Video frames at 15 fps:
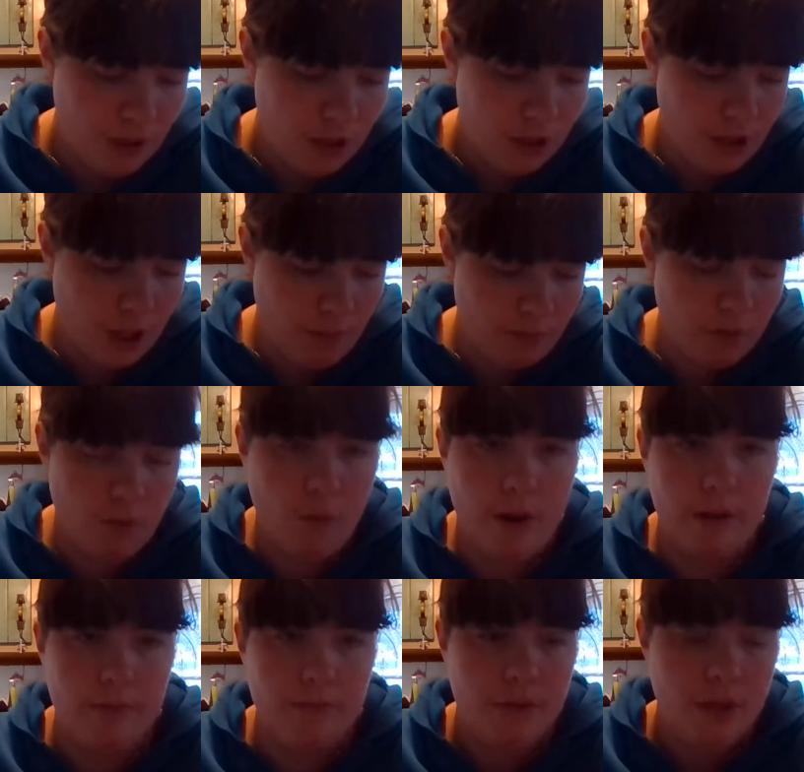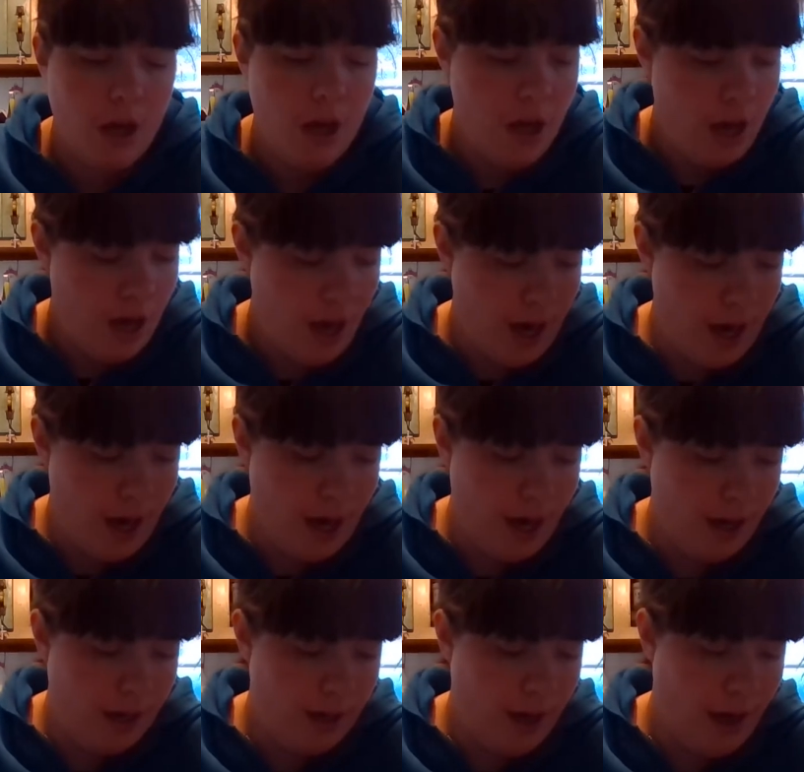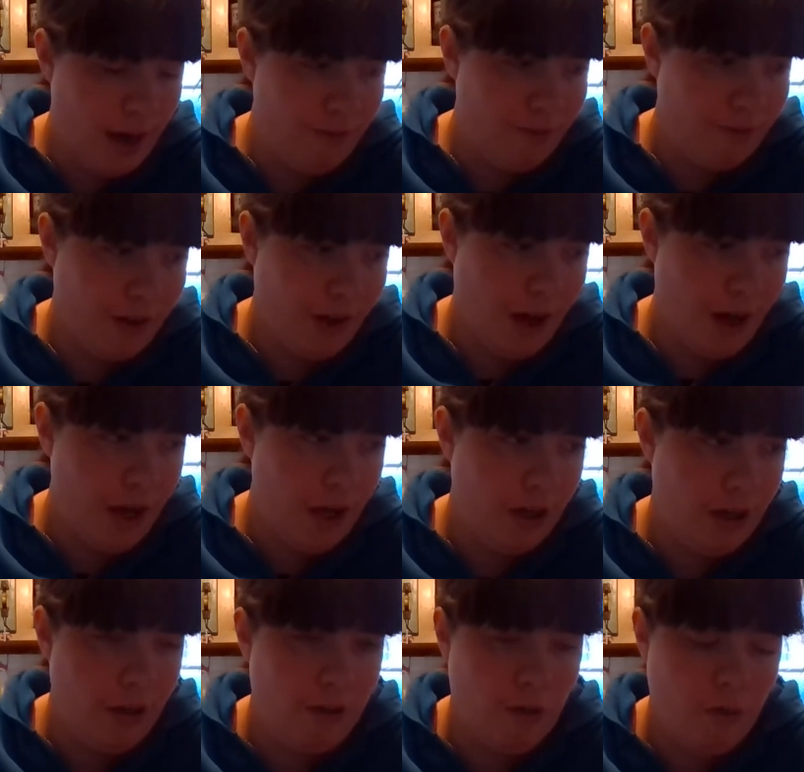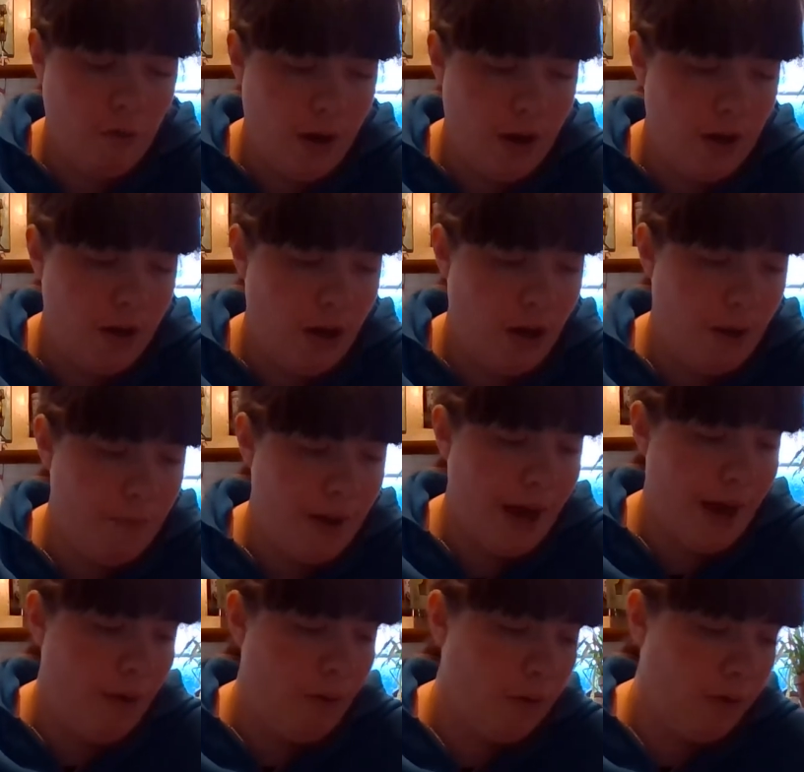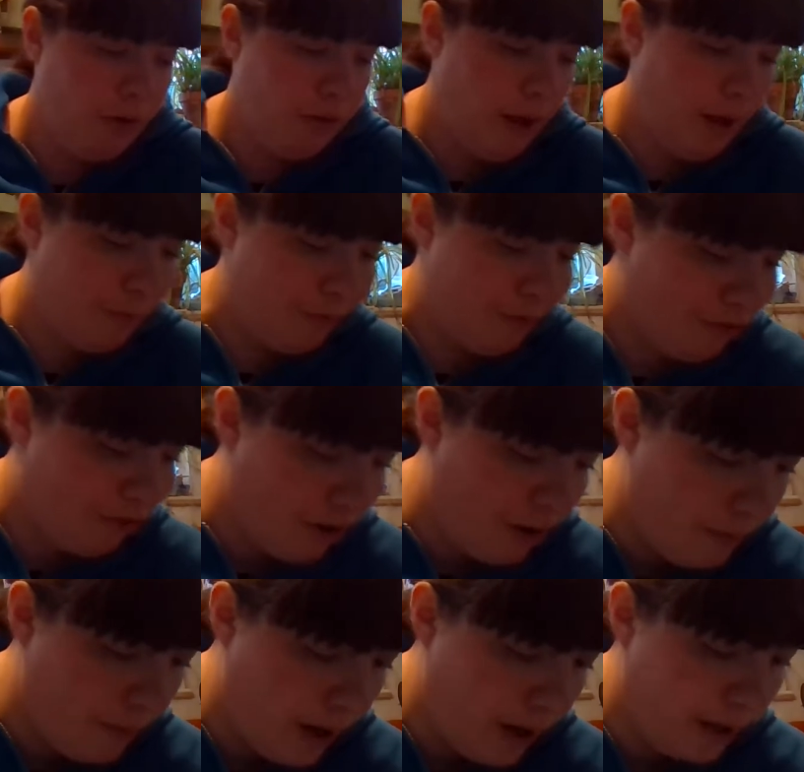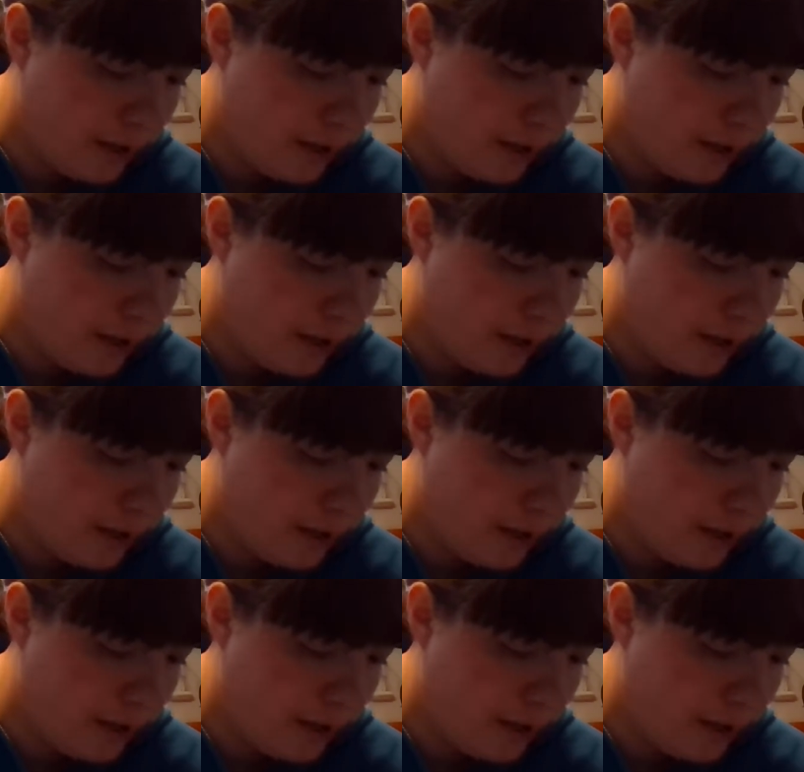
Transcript: shaped one and I've got another one. Um, I ordered them from uh,